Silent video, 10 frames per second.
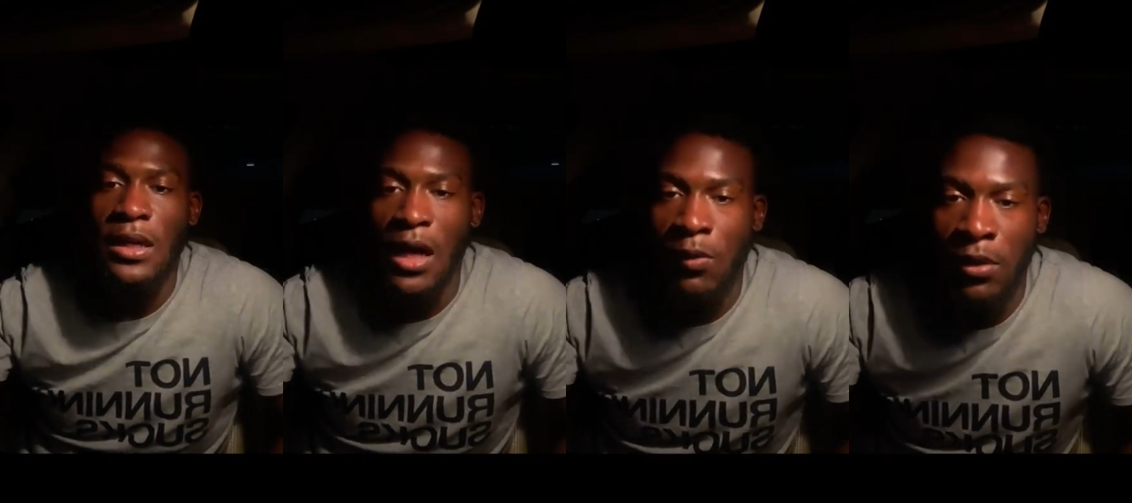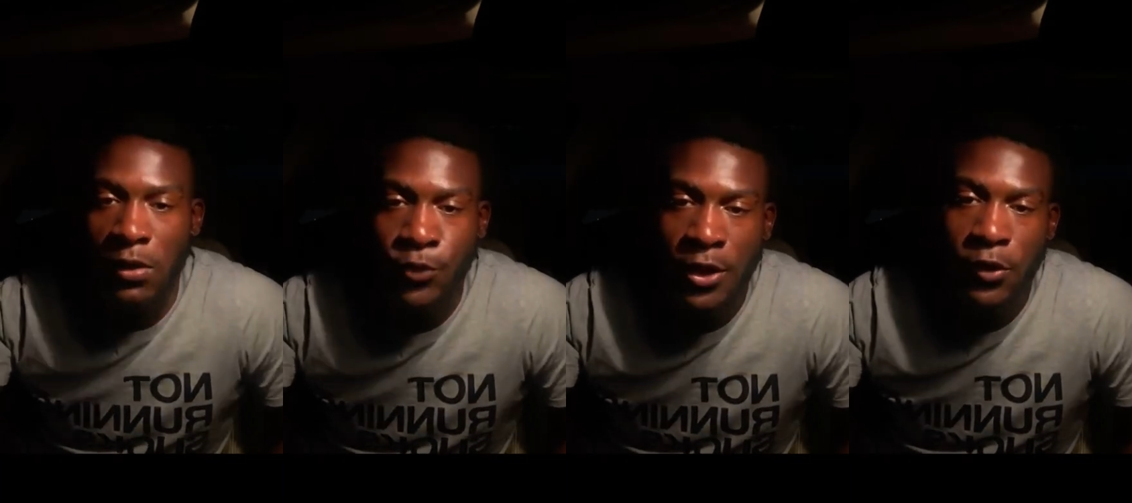I really
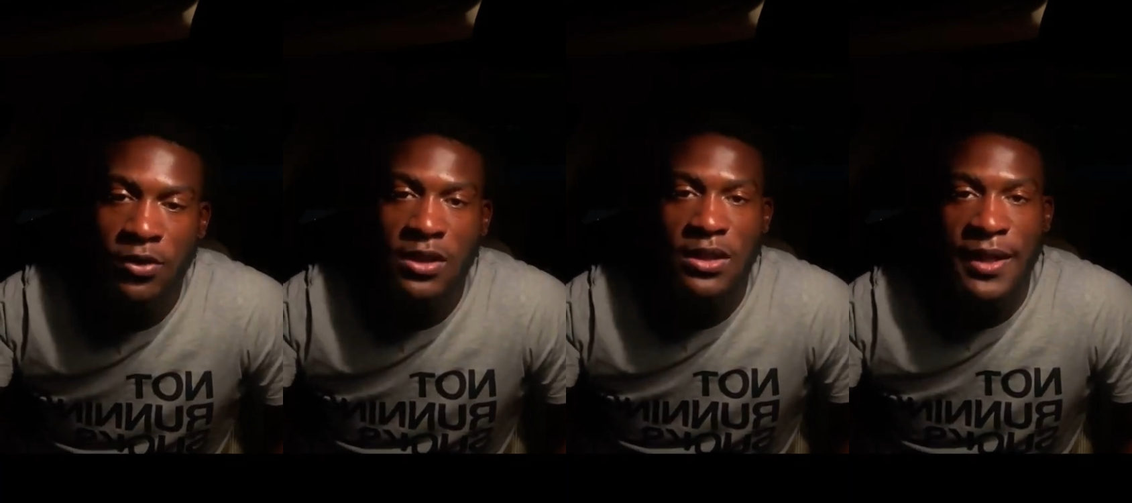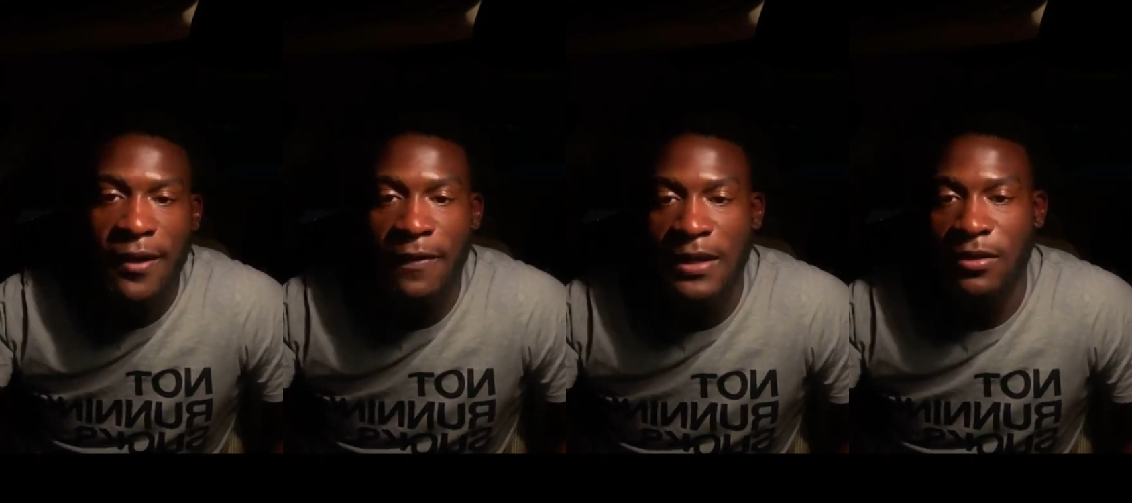wish we can use his
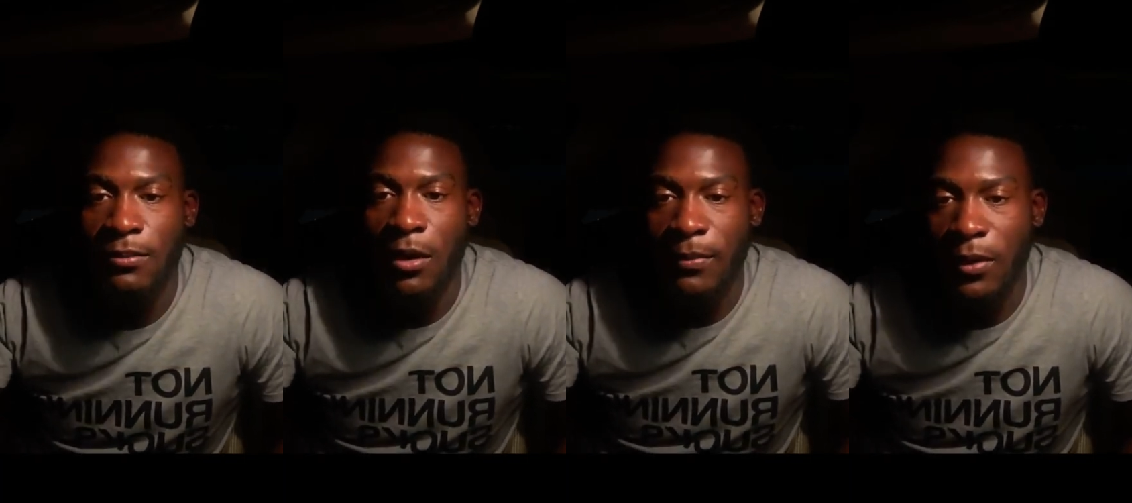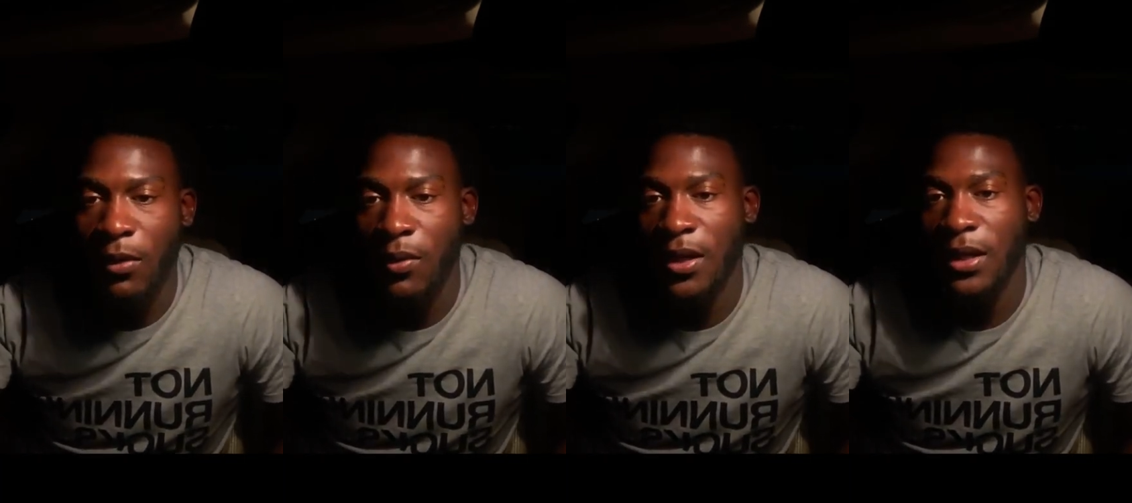death as a moment
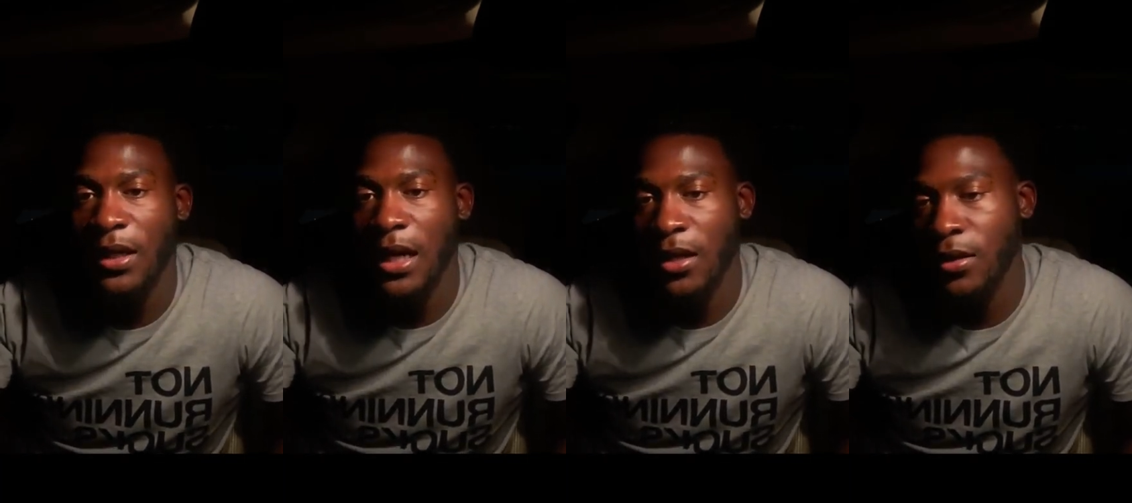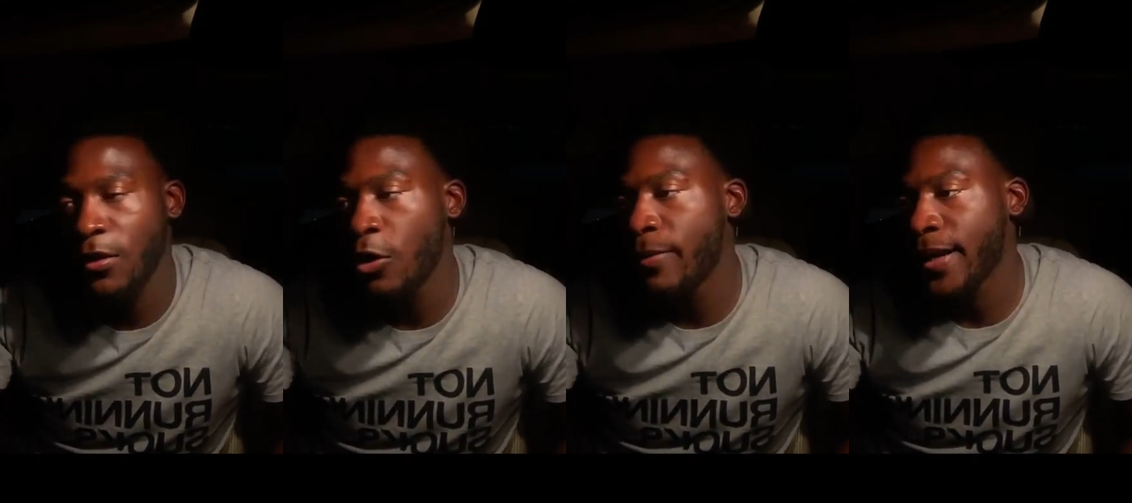where we can kind of
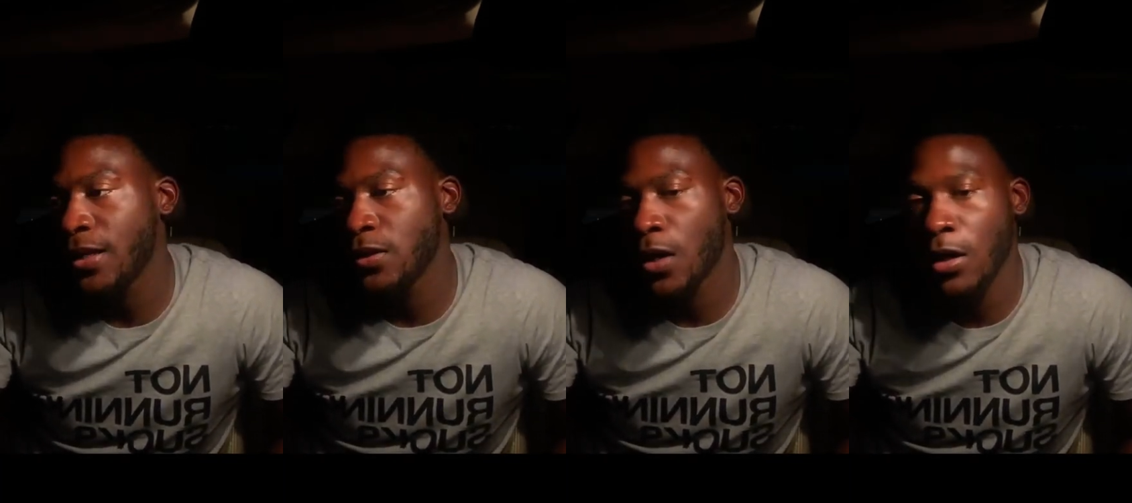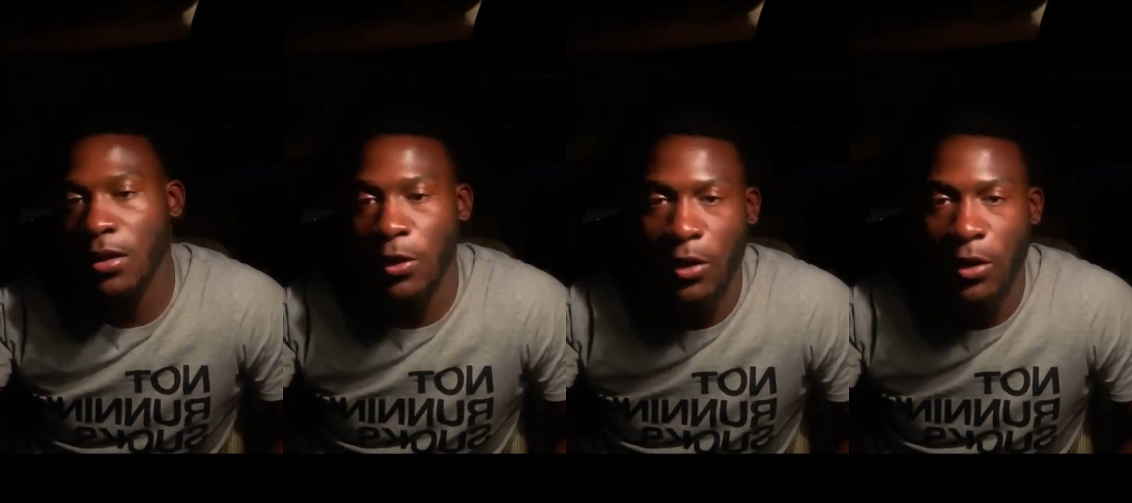go back into our